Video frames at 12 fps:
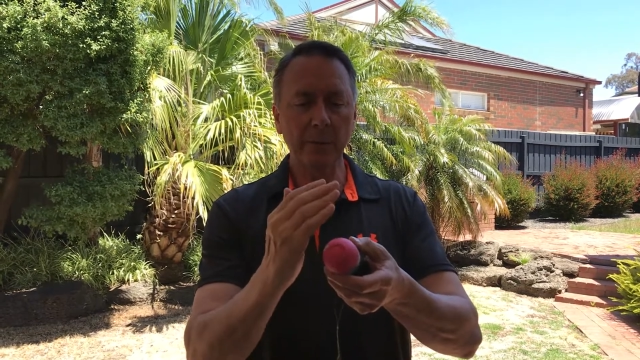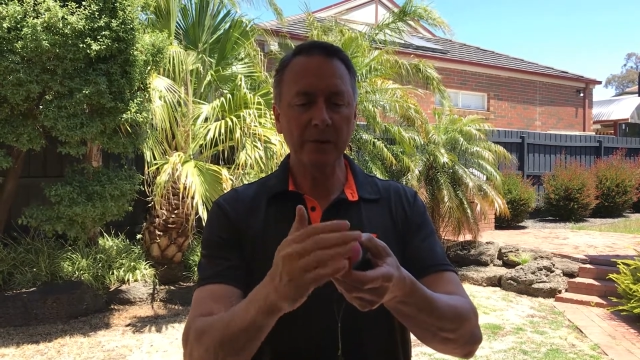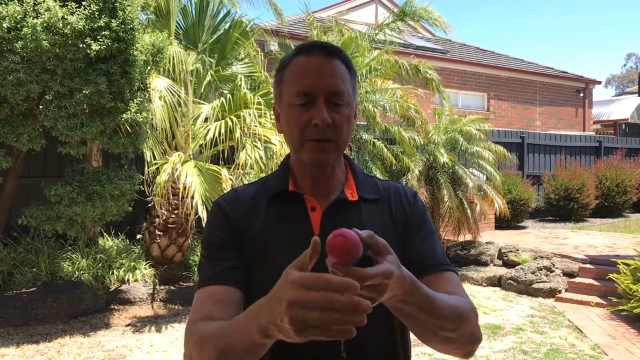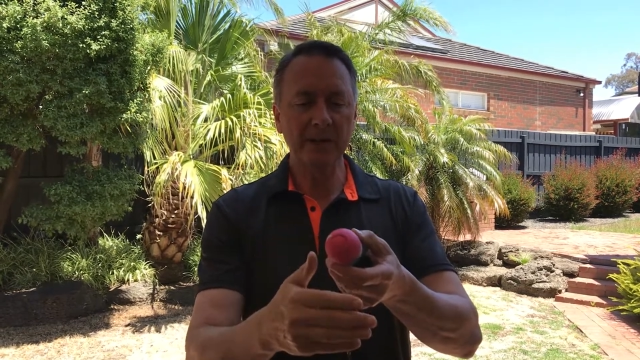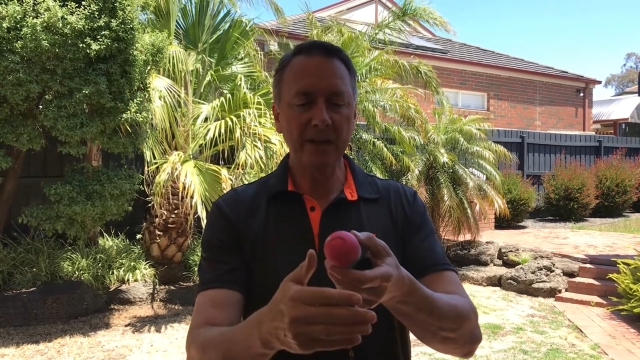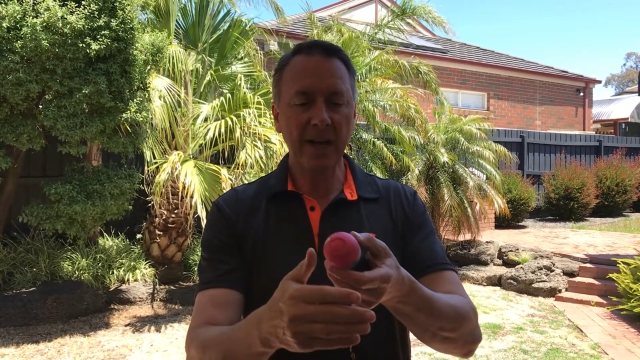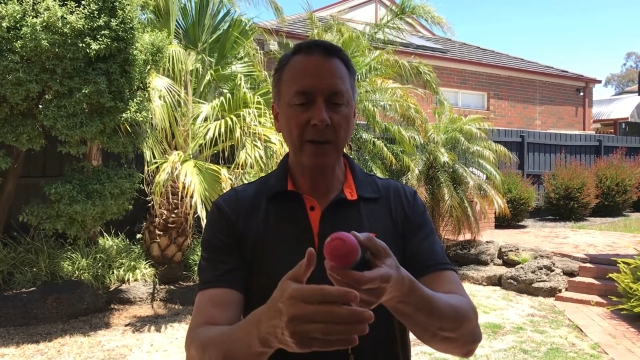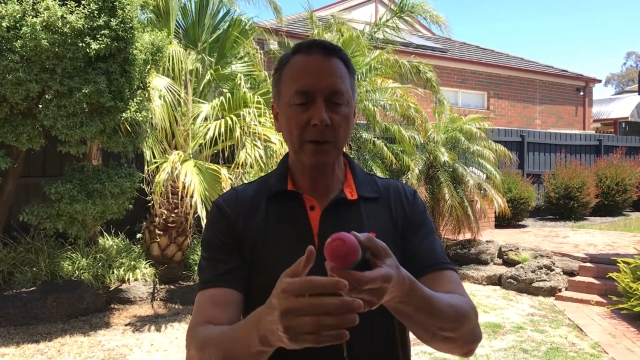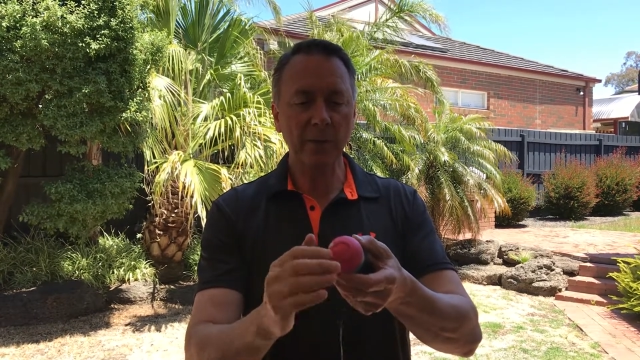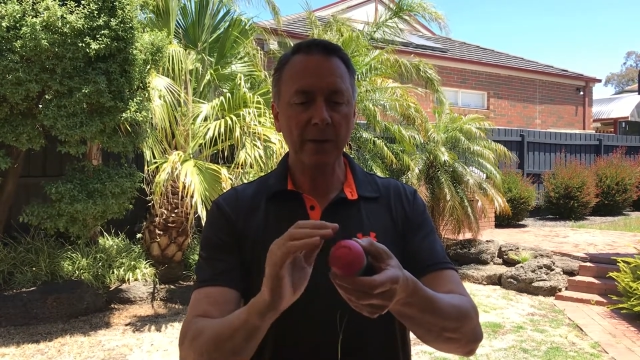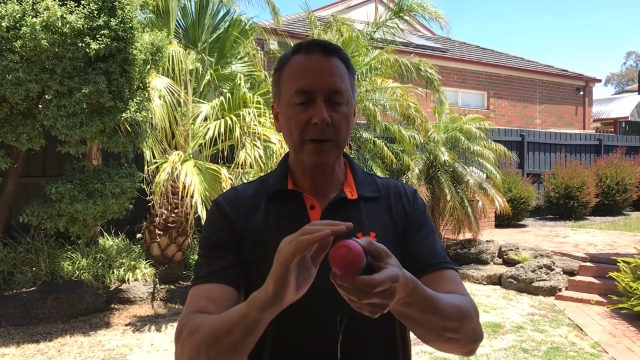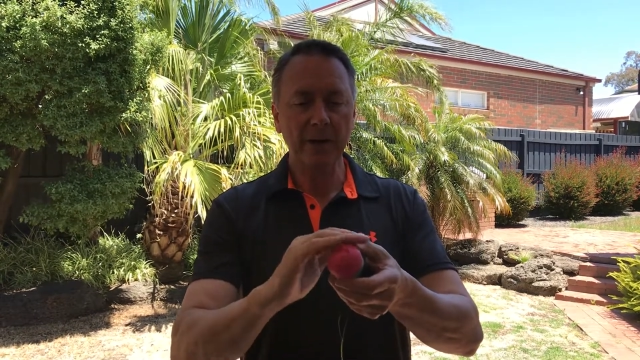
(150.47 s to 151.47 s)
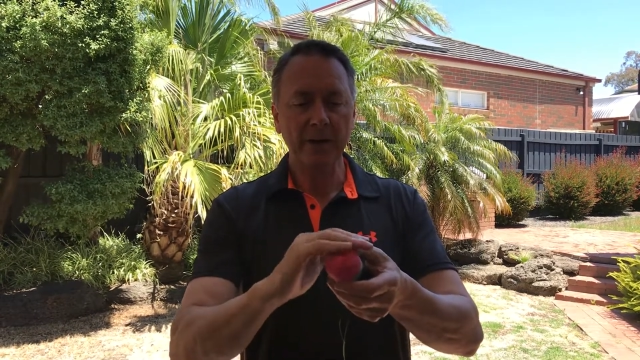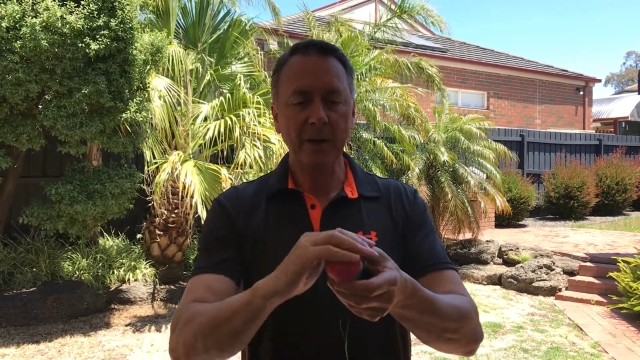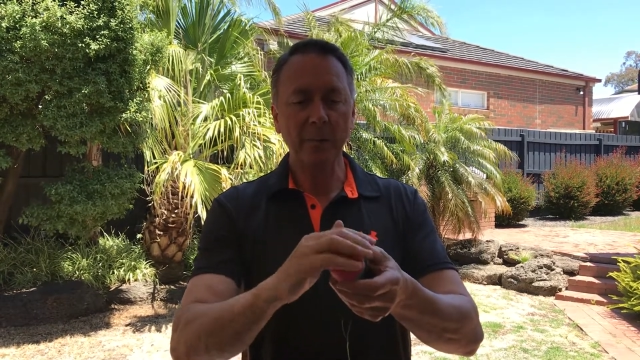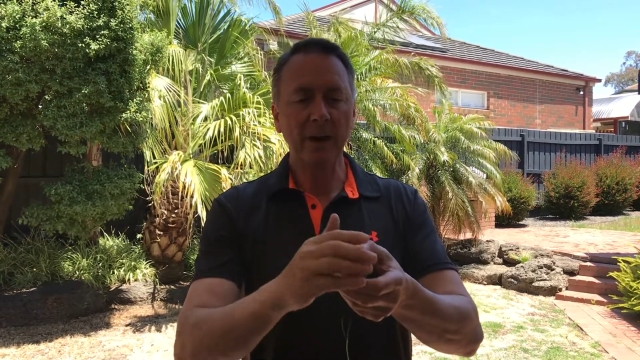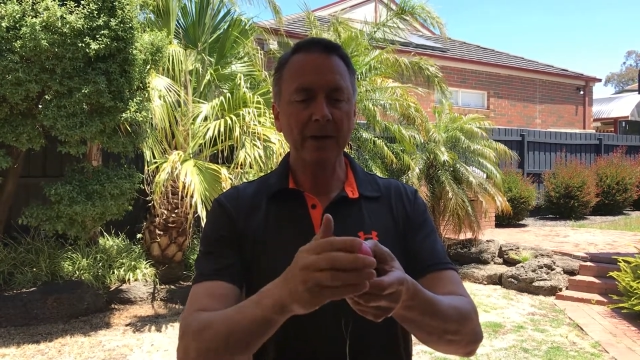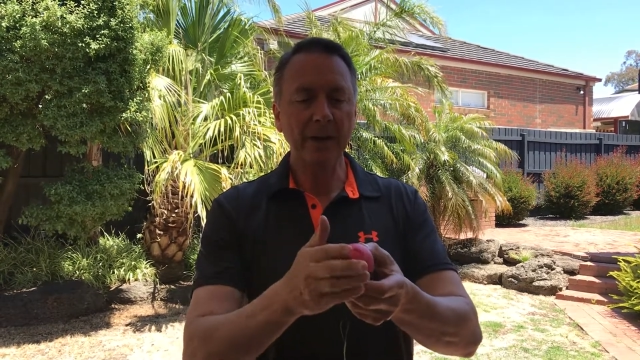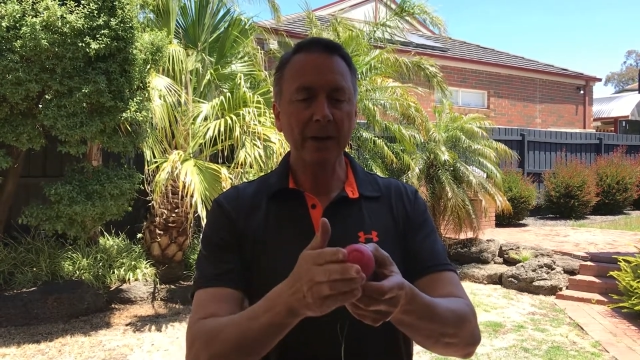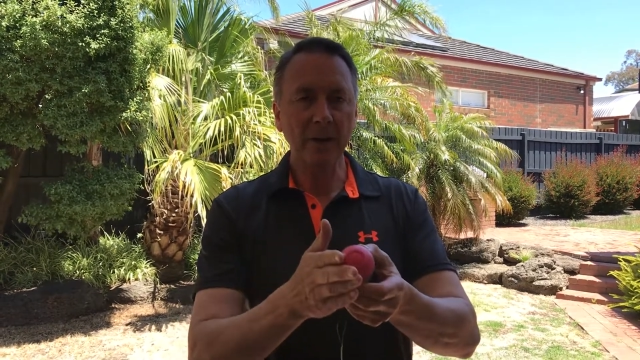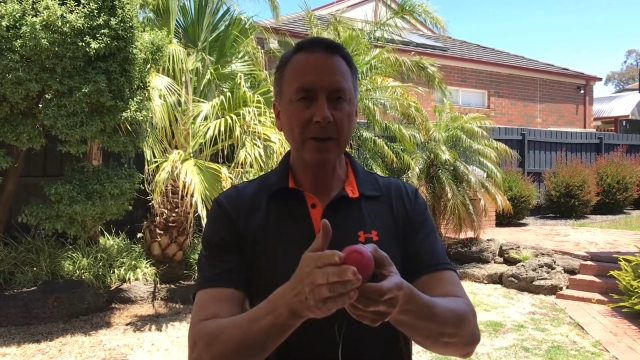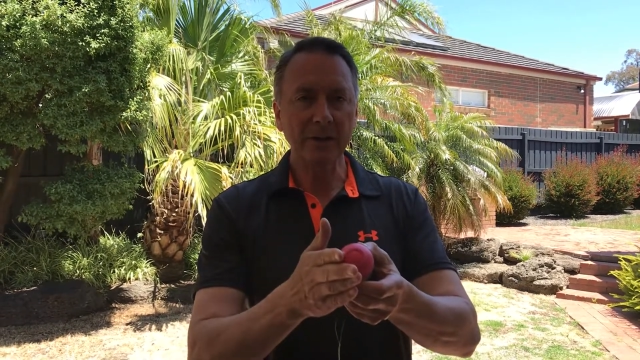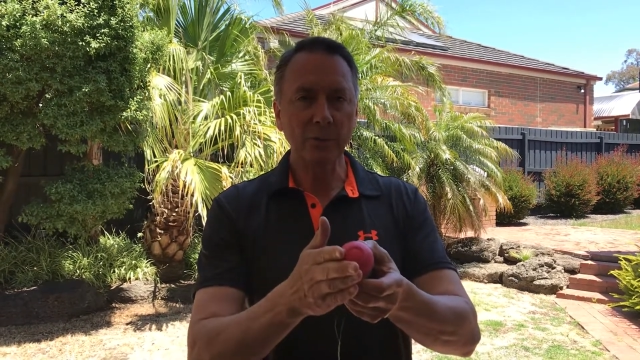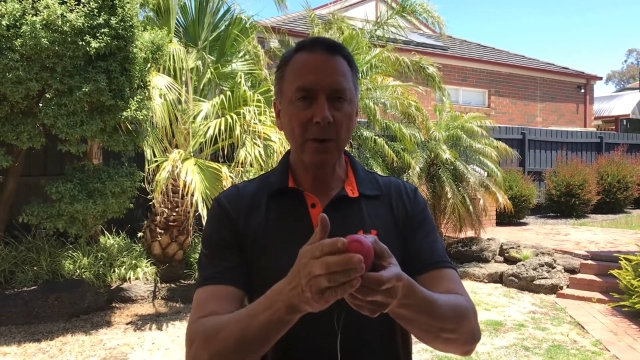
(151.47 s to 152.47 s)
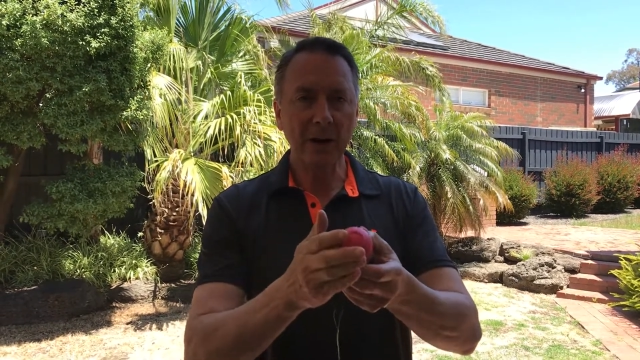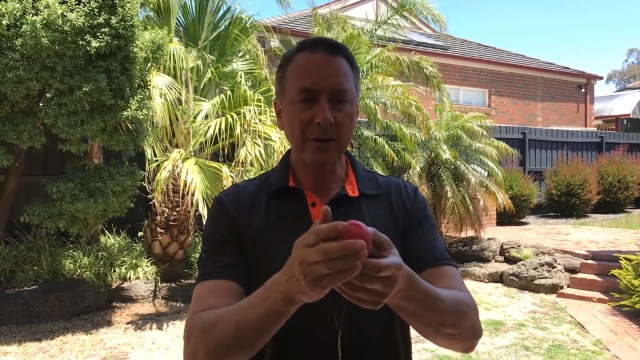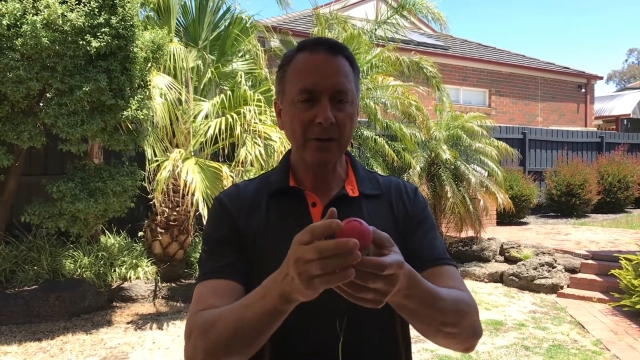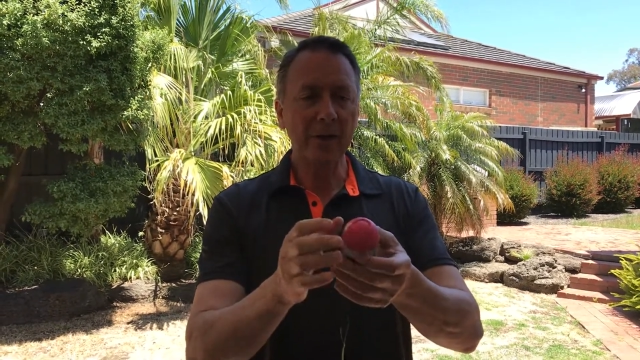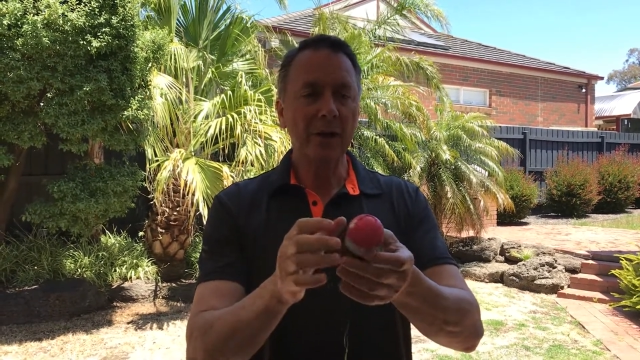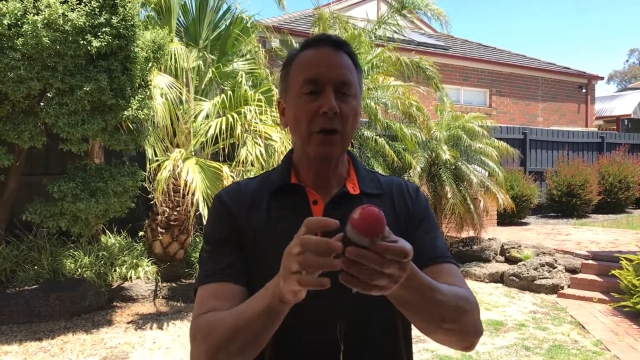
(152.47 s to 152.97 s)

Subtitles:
I just cut off. That made that nice and round.